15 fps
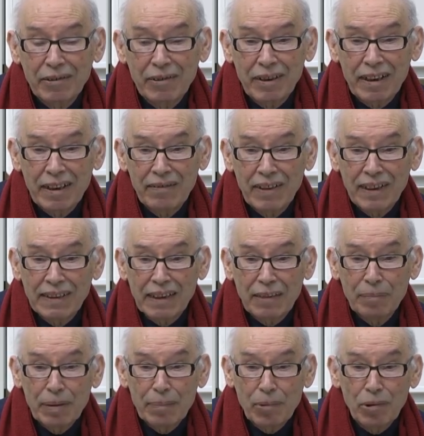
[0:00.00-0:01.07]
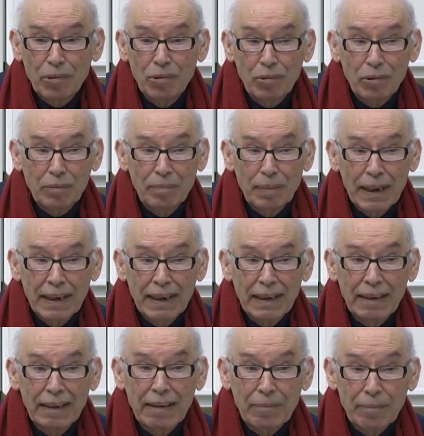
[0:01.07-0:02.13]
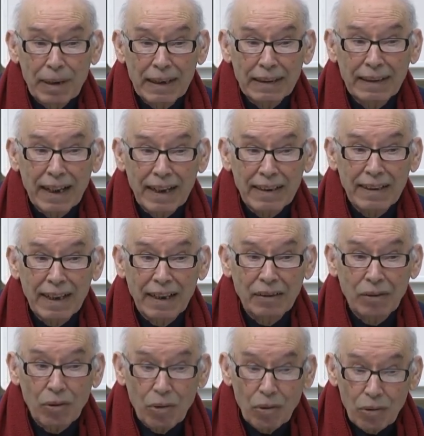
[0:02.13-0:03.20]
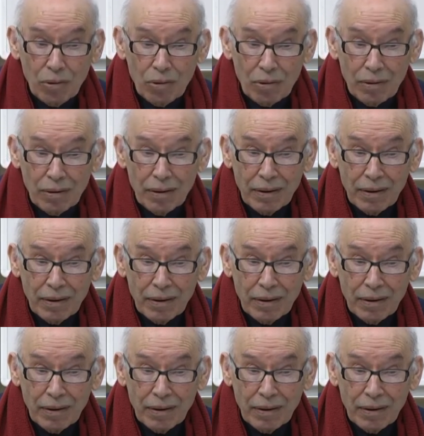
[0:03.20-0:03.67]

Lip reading: reveals that people do not pay tax at all.